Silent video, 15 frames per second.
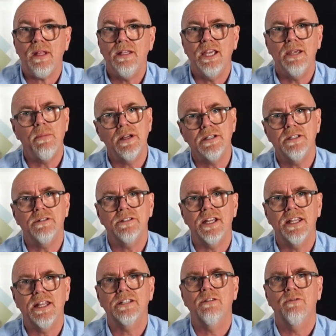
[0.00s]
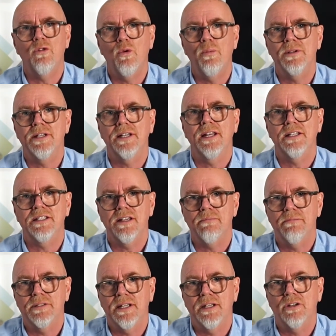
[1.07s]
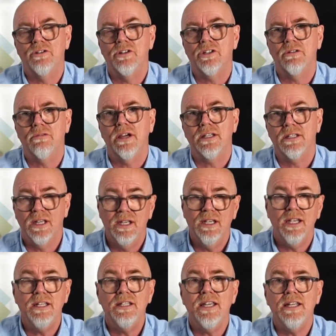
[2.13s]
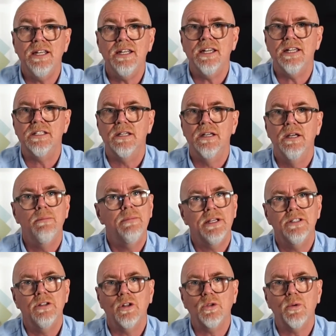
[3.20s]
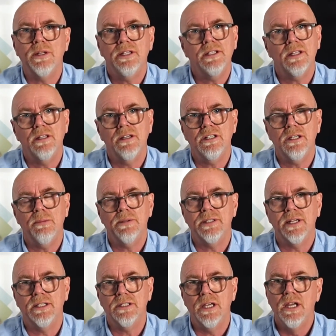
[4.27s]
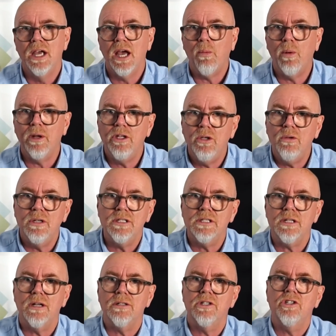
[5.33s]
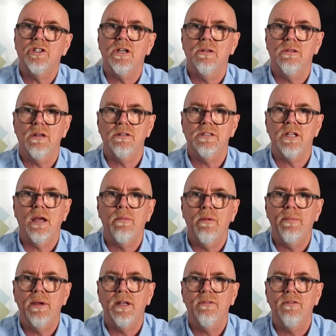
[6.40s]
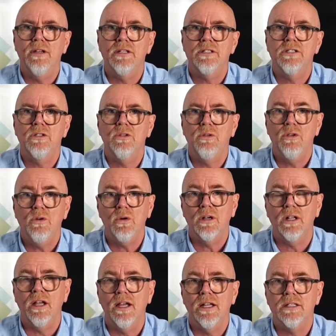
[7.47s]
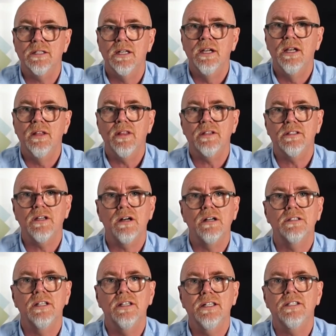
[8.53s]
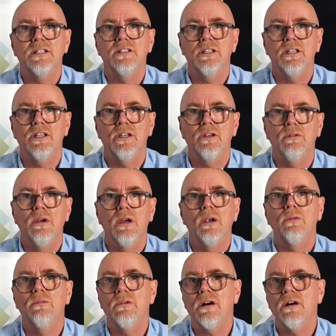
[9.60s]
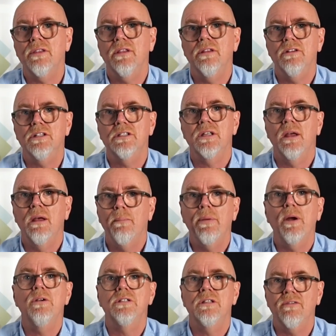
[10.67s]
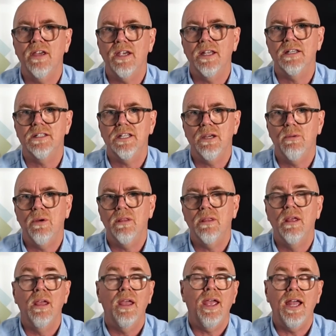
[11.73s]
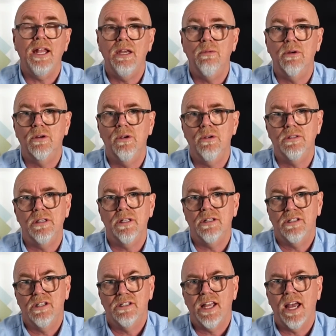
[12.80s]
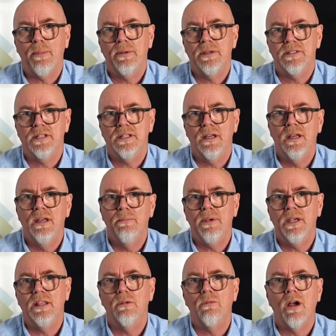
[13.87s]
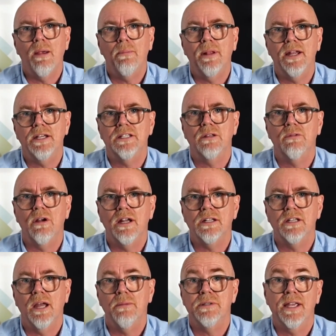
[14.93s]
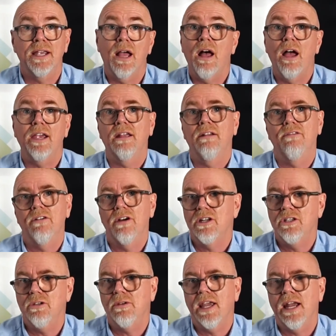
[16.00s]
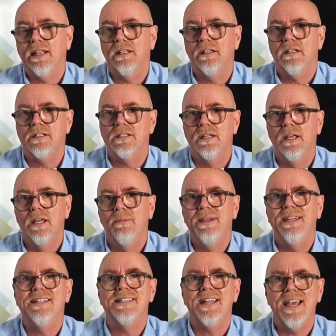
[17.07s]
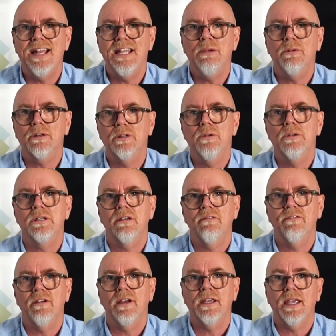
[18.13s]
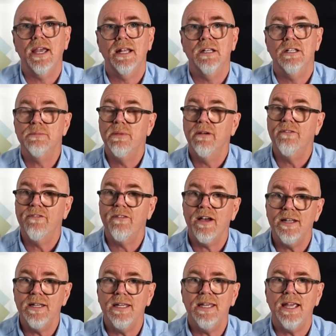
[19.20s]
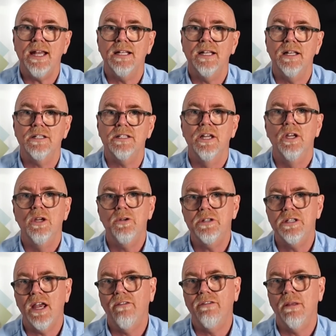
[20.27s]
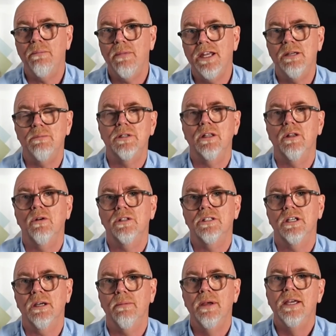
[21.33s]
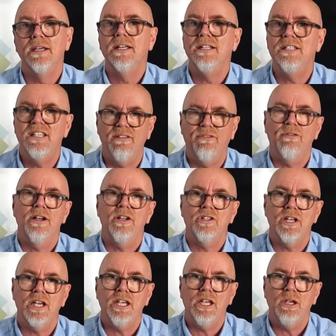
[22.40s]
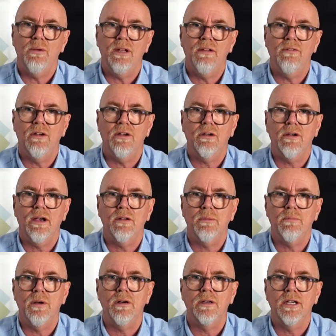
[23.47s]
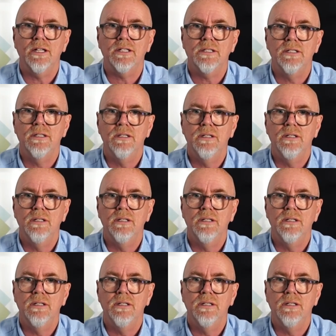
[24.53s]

Now, you might still say that's a 4% and 7% attrition rate. Indeed it is, but it's not 20 to 30%. And when you can start to show those type of benefits to your clients, they'll start to listen to you rather than just post the vacancy with any recruiter that just happens to be in the right place at the right time saying, I can find you candidates. Because any recruiter can find candidates, but finding candidates who stay for the medium to long term can differentiate you in a very crowded market.